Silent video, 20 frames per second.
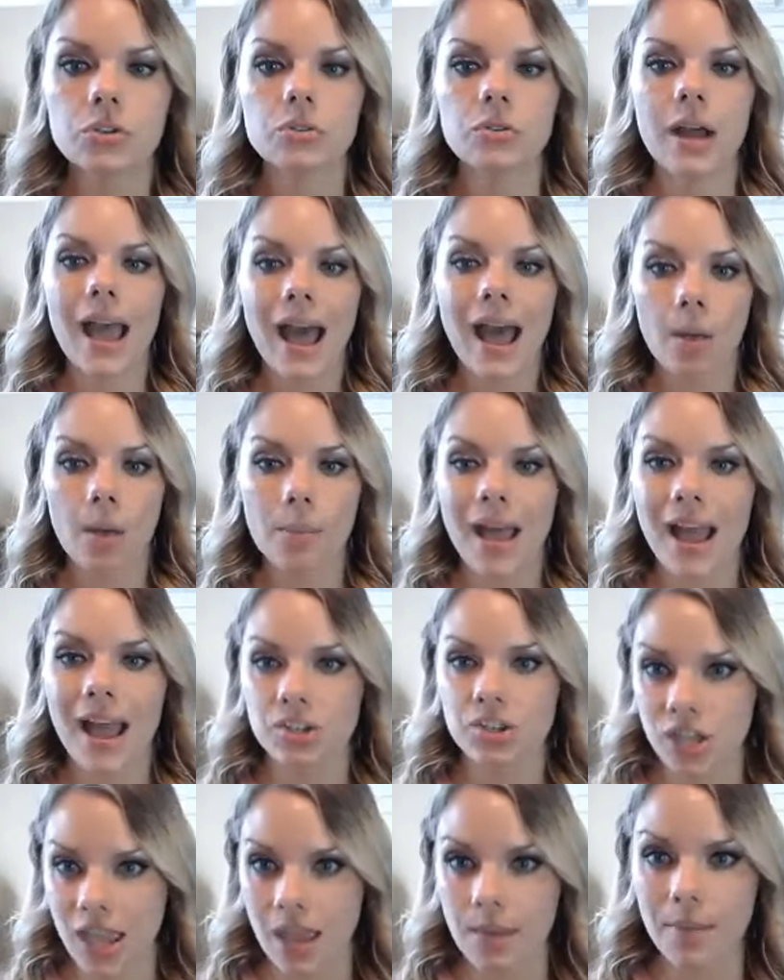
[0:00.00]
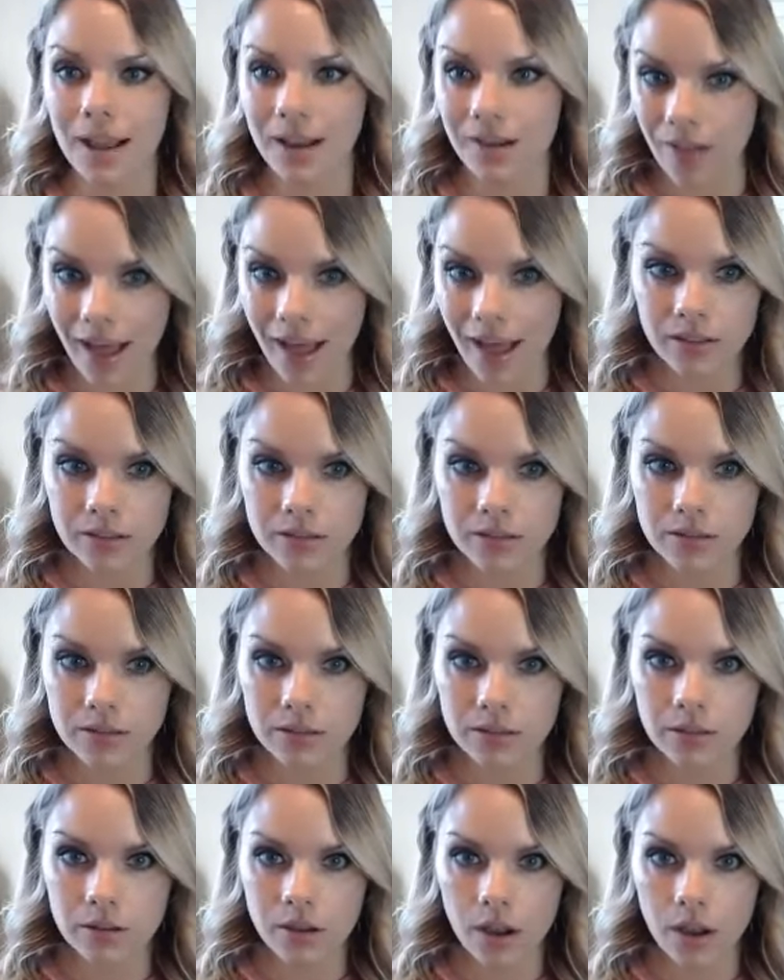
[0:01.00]
help educate my clients,
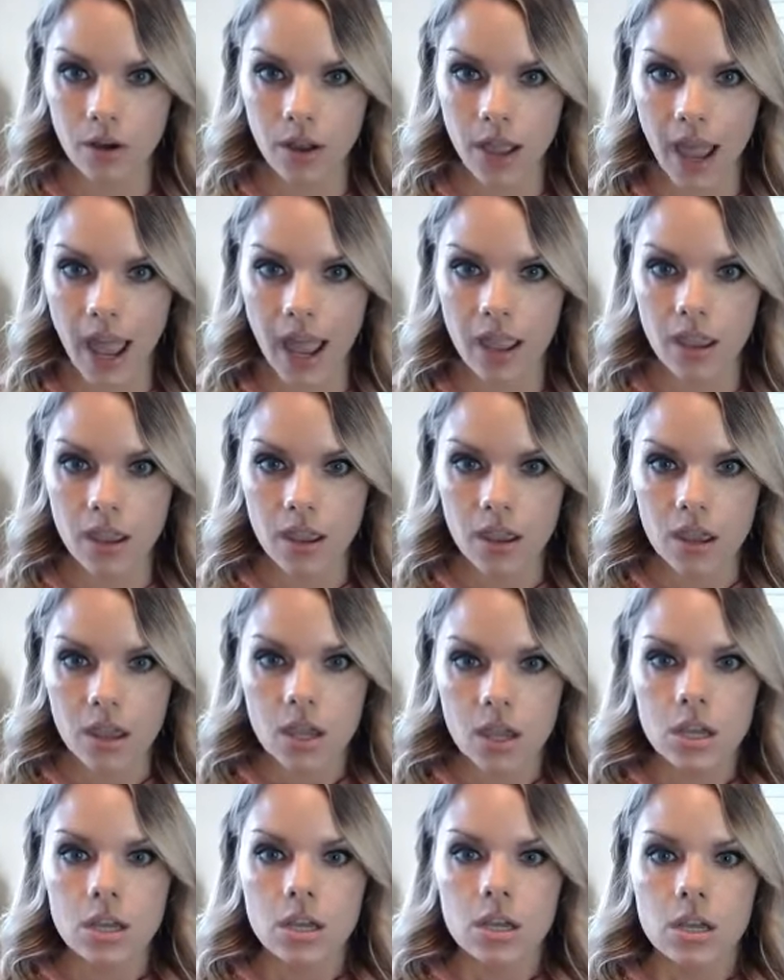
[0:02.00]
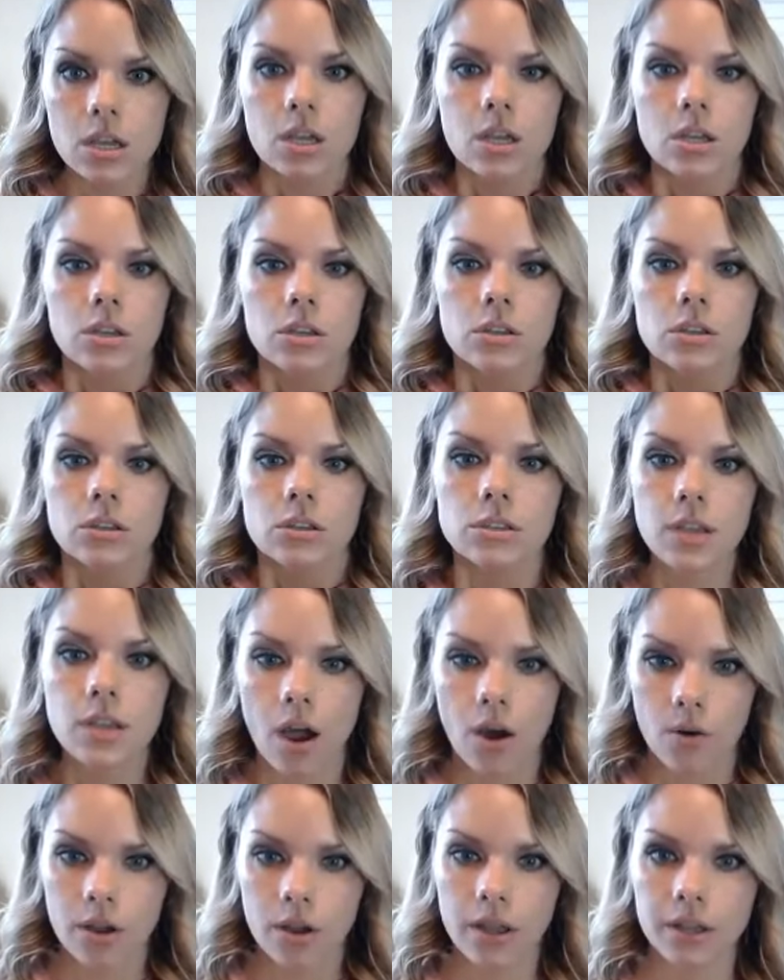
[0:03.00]
okay?
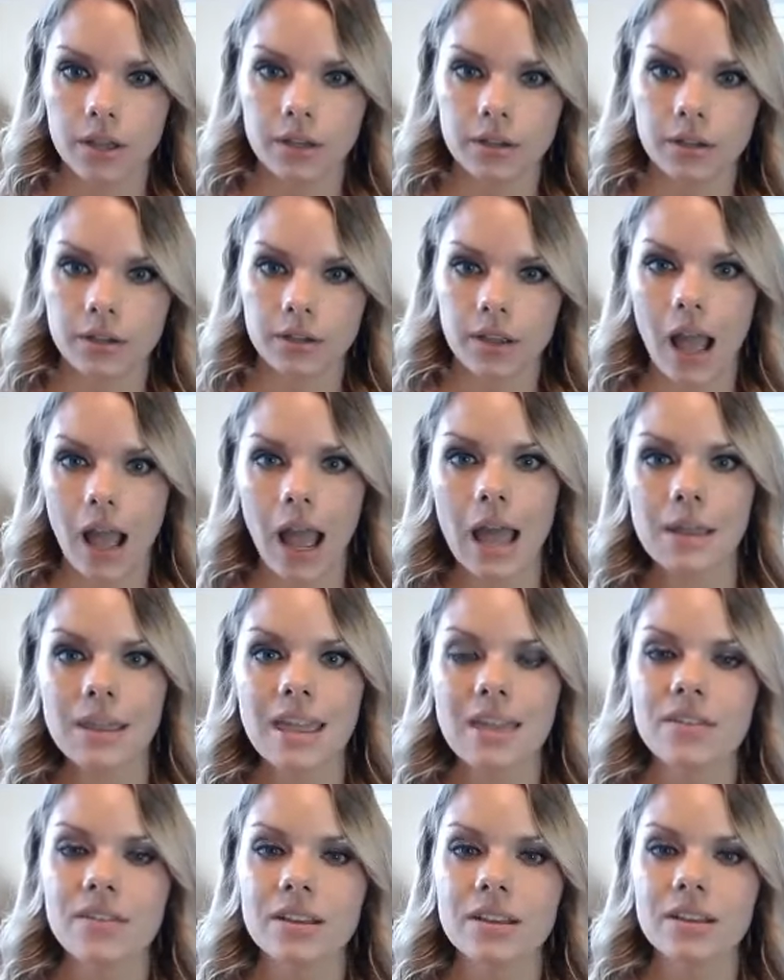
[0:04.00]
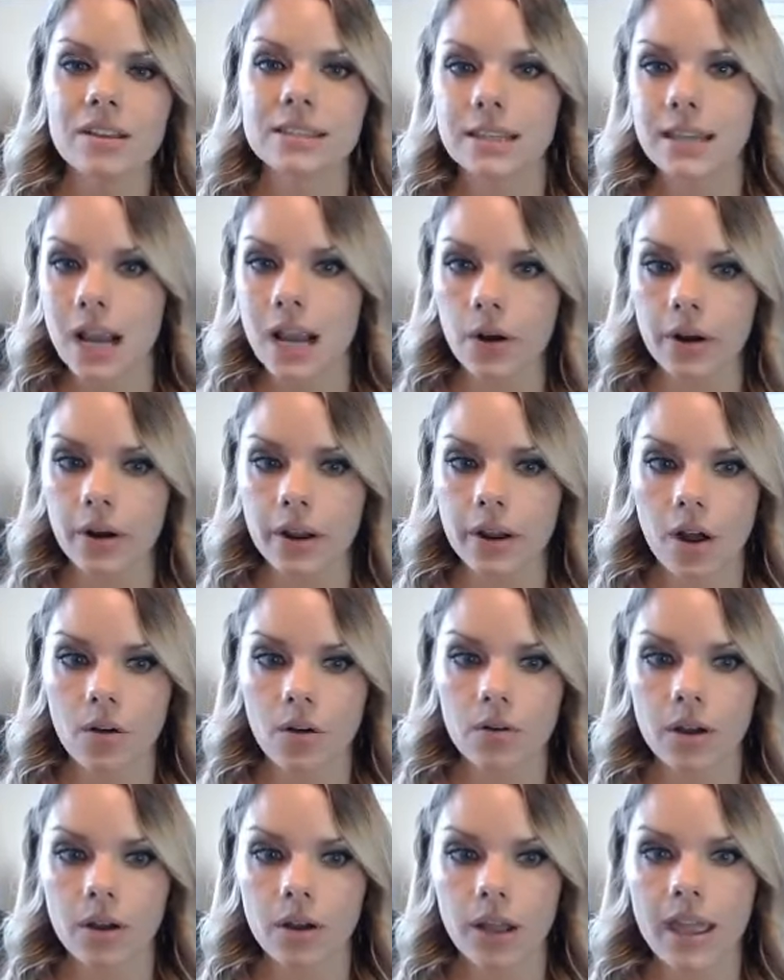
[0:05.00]
So I gave a scenario,
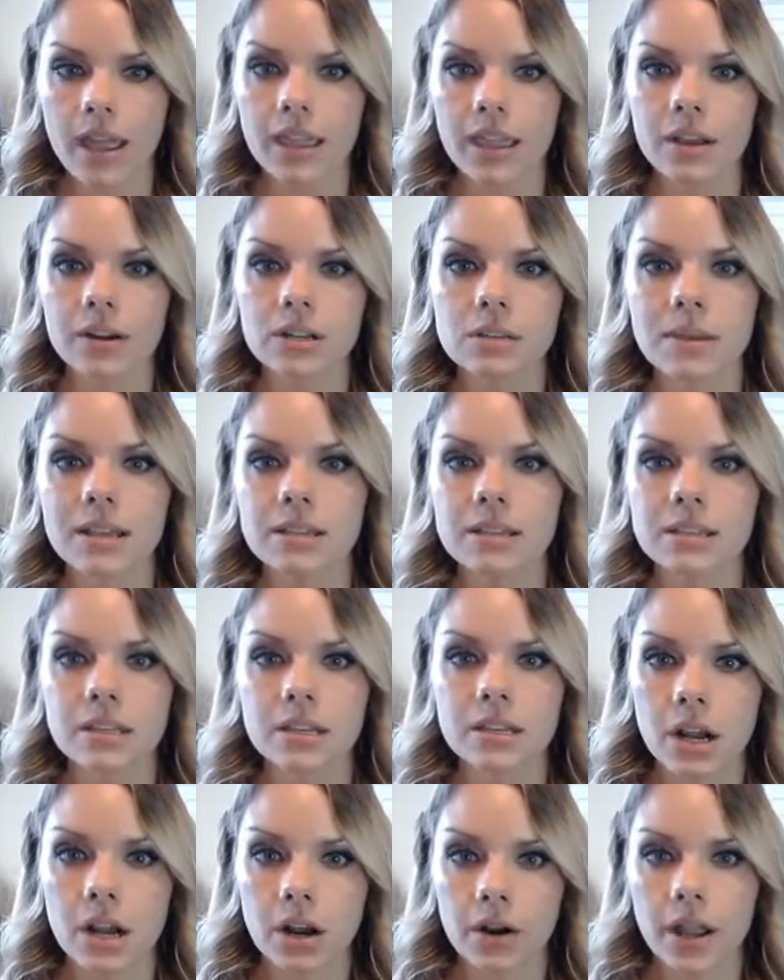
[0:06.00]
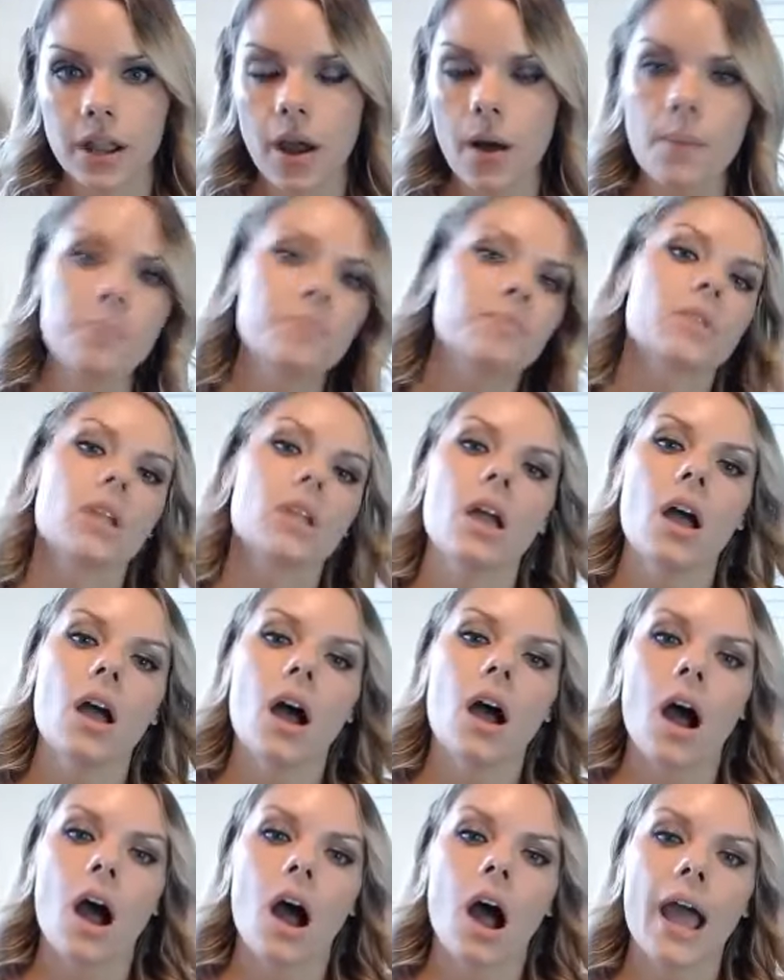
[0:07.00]
okay? Here's my scenario.
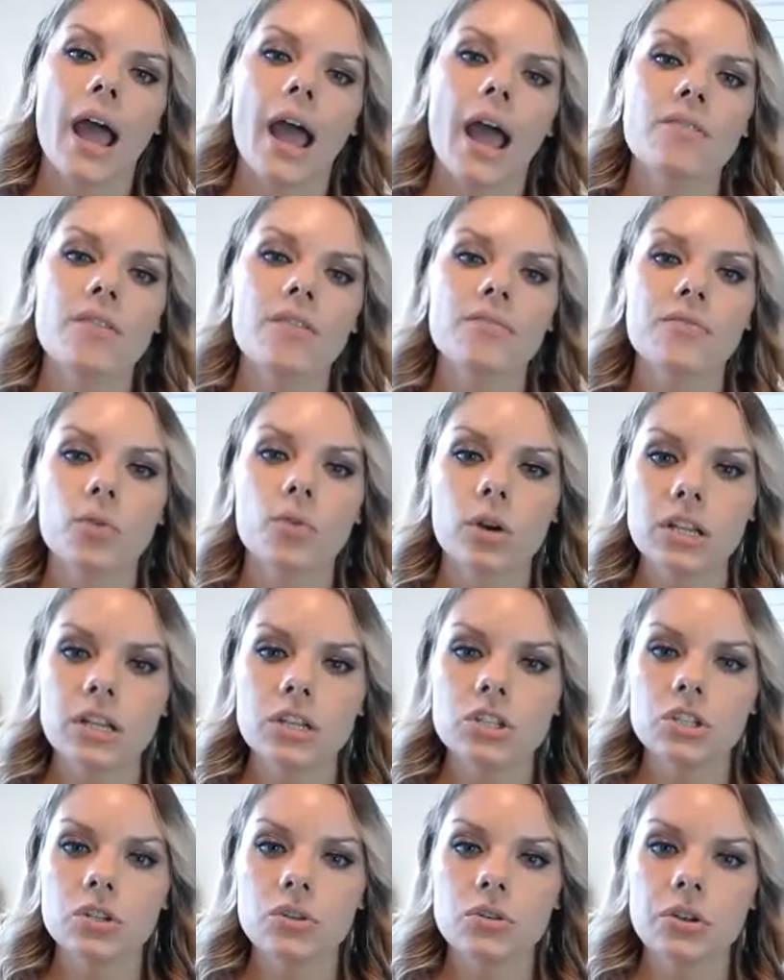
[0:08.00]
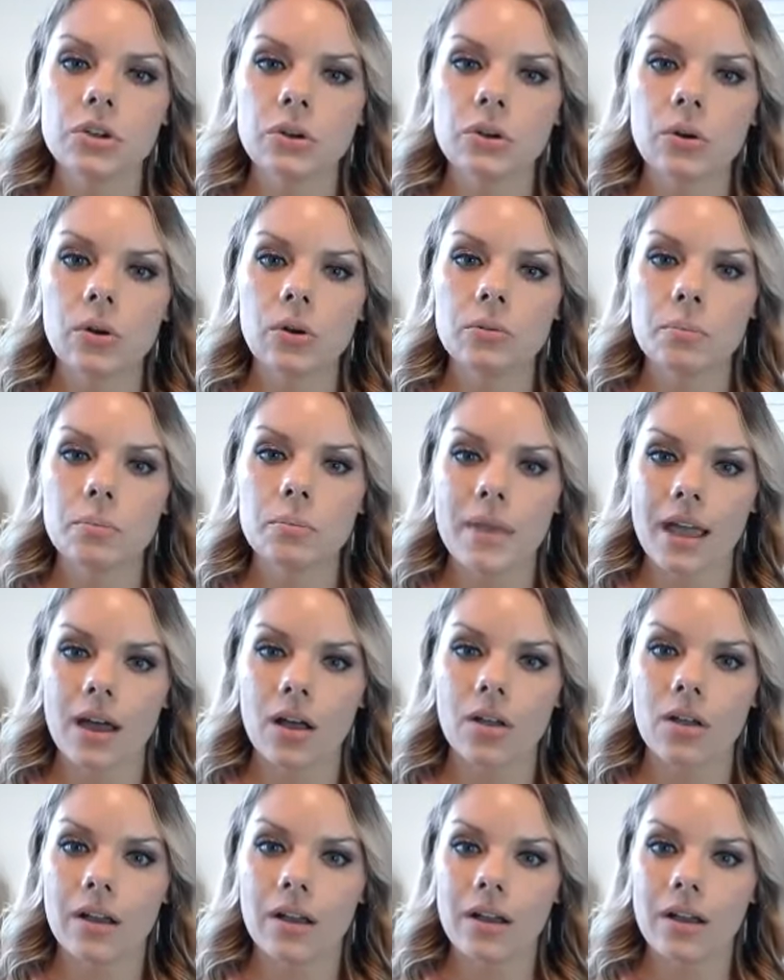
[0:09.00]
I have a 42-year-old male